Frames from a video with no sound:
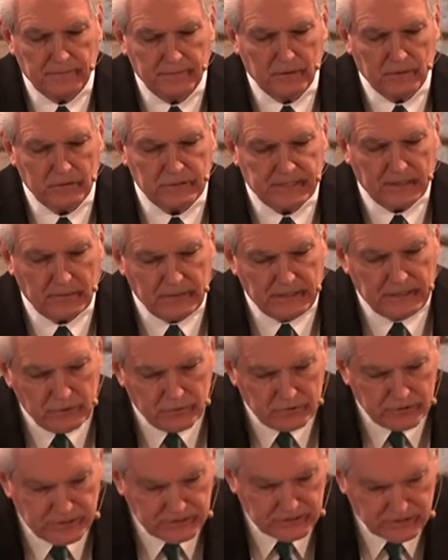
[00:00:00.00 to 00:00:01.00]
Notice how he
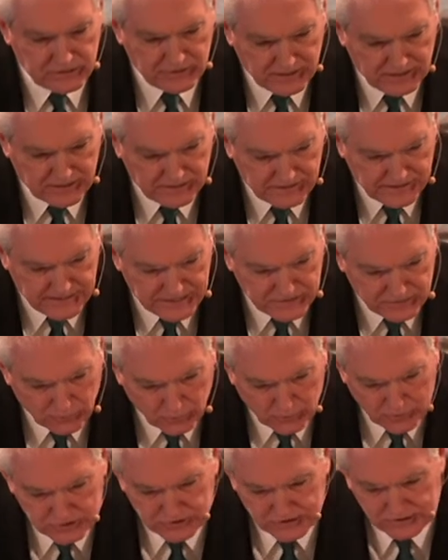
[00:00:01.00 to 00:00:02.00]
uses in these
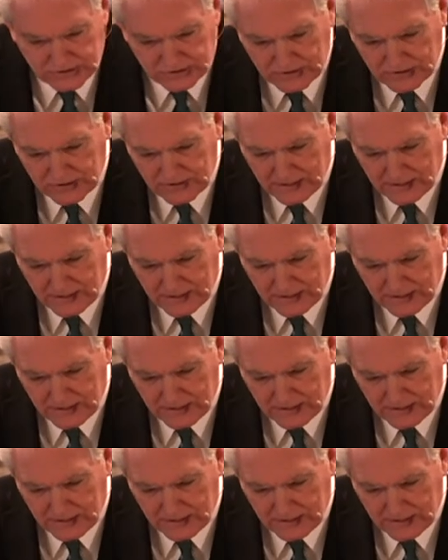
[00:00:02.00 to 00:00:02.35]
verses